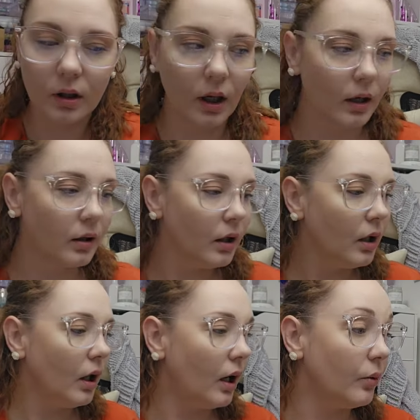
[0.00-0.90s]
yeah,
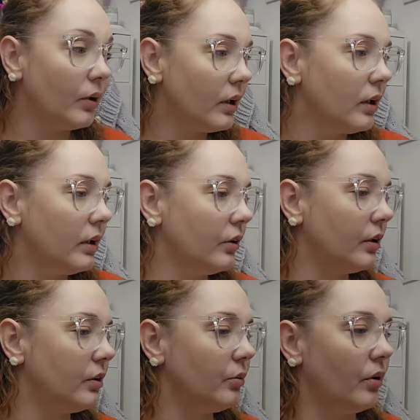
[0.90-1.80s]
I want to get in here
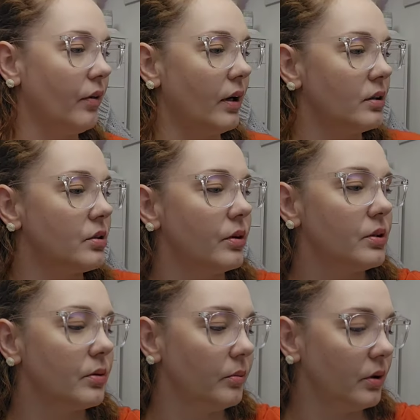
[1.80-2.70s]
and do all that, so
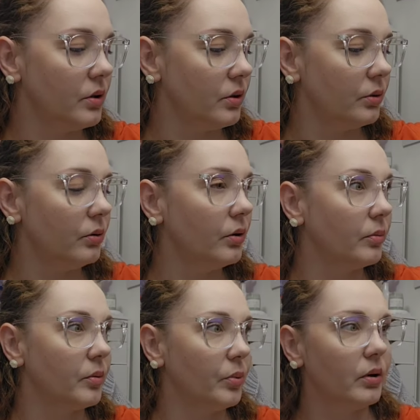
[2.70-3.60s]
that's what I'm gonna do. I'm
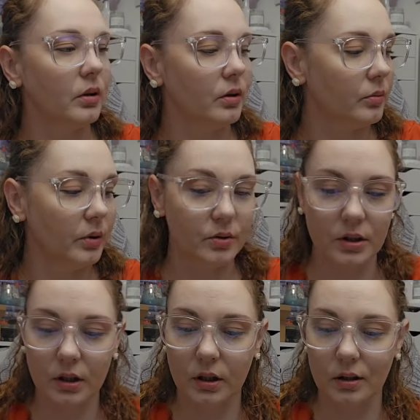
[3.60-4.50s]
gonna put on a little
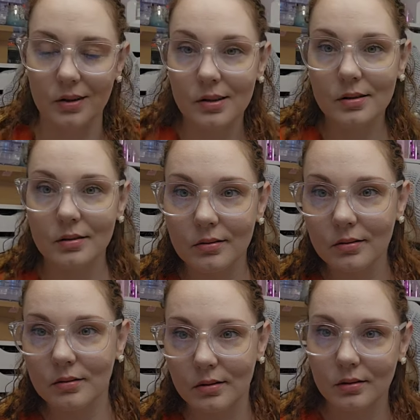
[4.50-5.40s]
music and just,
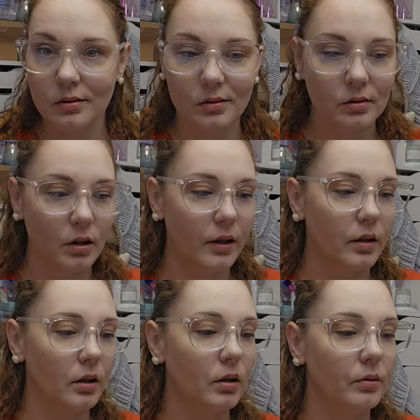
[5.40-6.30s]
I
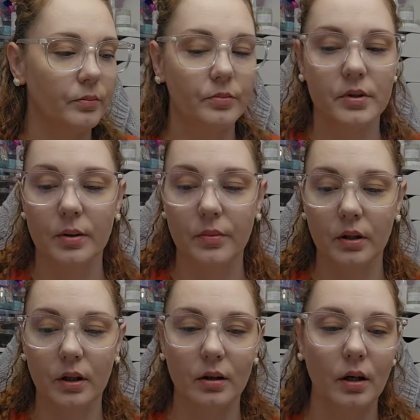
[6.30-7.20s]
think,
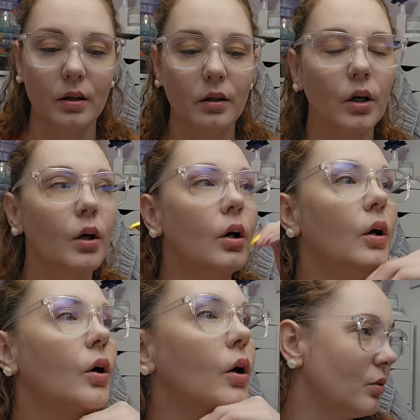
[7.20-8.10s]
something like that.
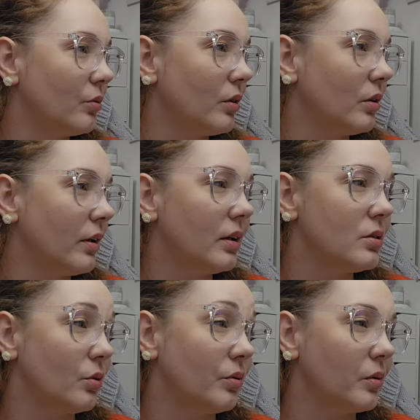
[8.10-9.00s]
I think
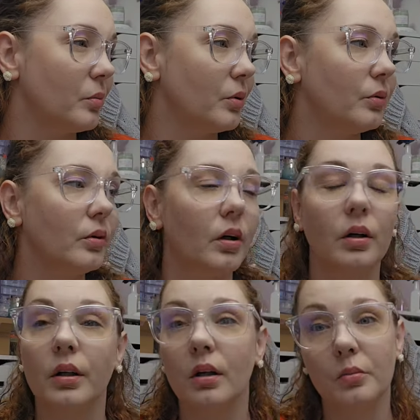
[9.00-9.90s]
it's over the moon.
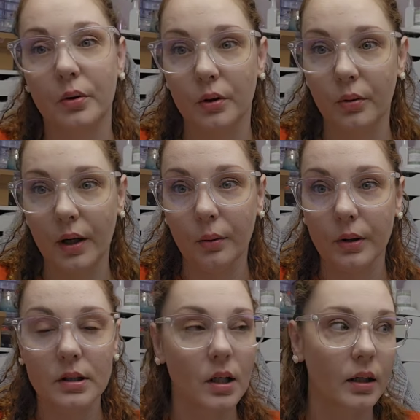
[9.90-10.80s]
Young Blue,
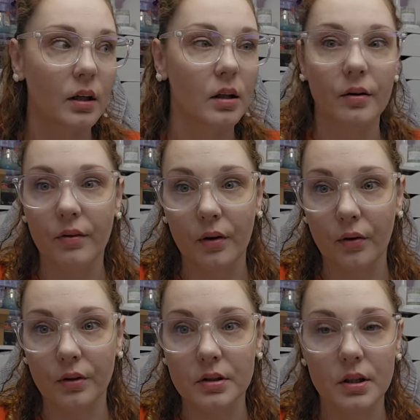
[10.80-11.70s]
anyways, I love that
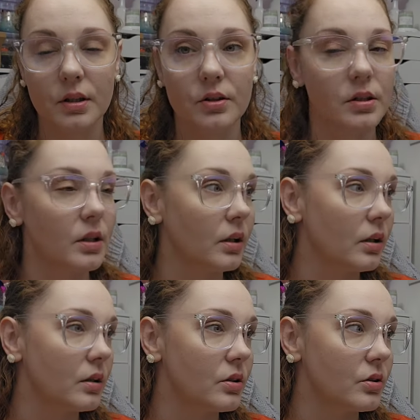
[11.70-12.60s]
artist. I just
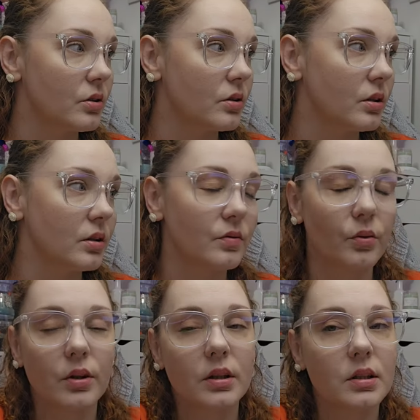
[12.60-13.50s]
think he's just, his
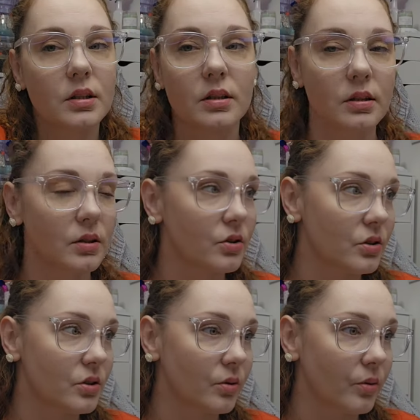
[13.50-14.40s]
voice is
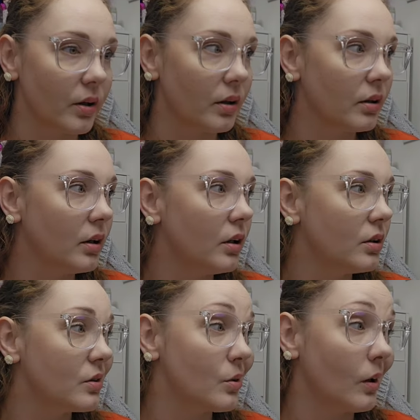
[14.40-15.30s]
just so thing.
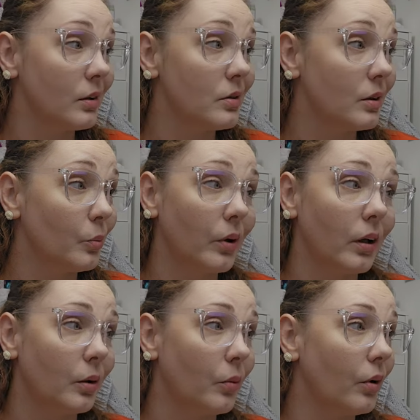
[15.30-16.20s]
So I'm just gonna
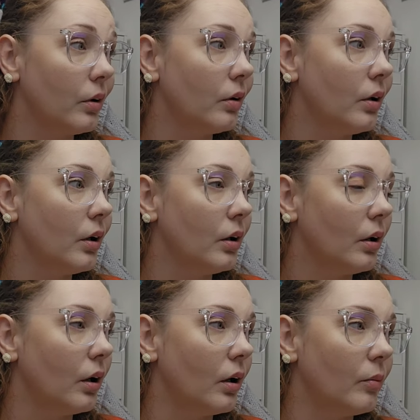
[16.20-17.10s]
put him on,
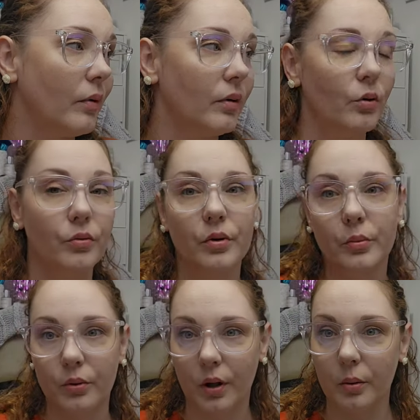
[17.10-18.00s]
I think, Over
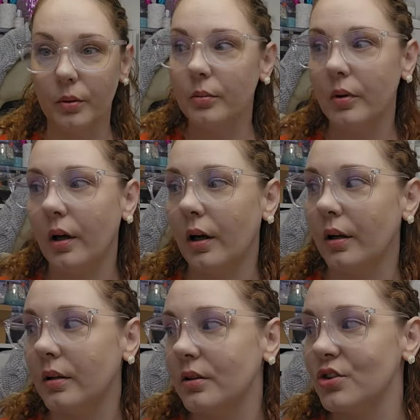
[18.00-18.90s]
the Moon album,
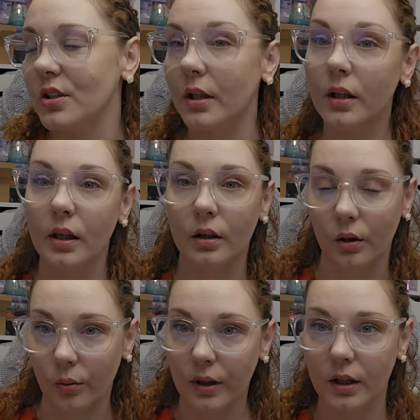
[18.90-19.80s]
and just kind of get
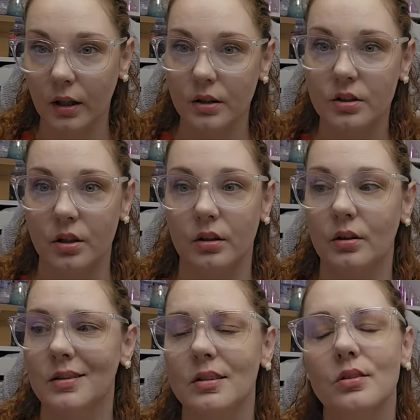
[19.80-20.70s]
going and get this
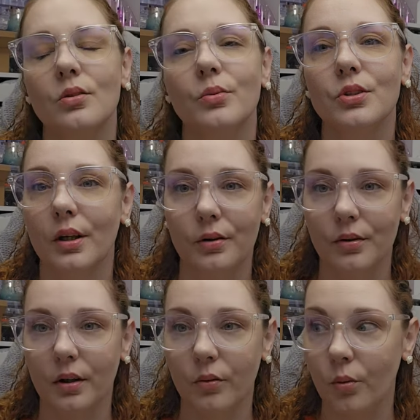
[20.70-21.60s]
started because it's so much later
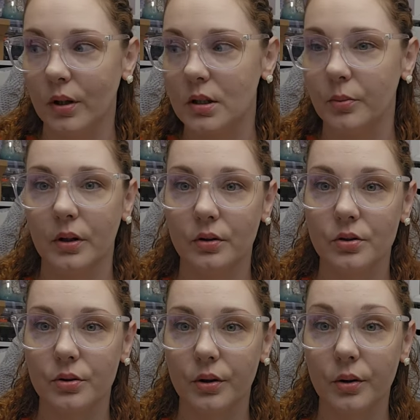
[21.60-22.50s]
than I even wanted to be in
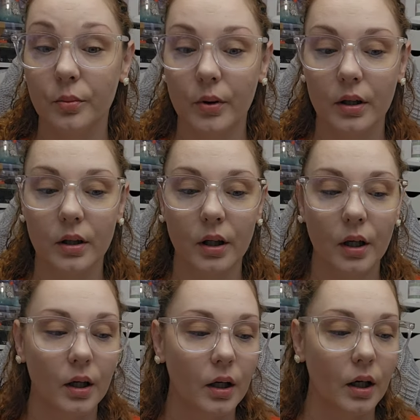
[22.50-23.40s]
the studio. But
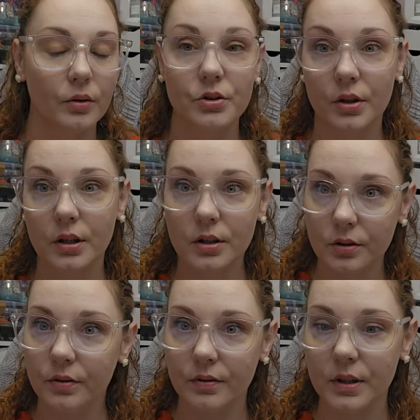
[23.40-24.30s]
I was trying to
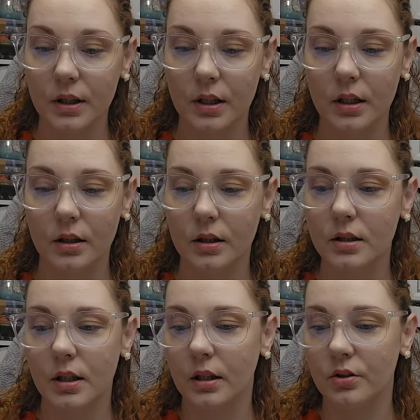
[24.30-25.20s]
do 15
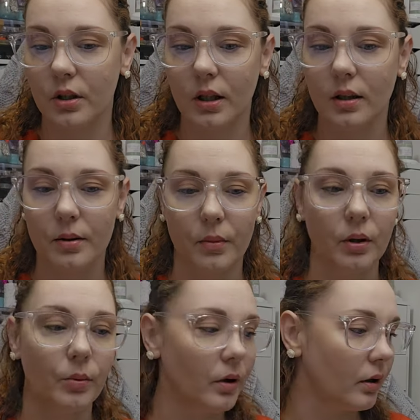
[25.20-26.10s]
things, and trying to get that mic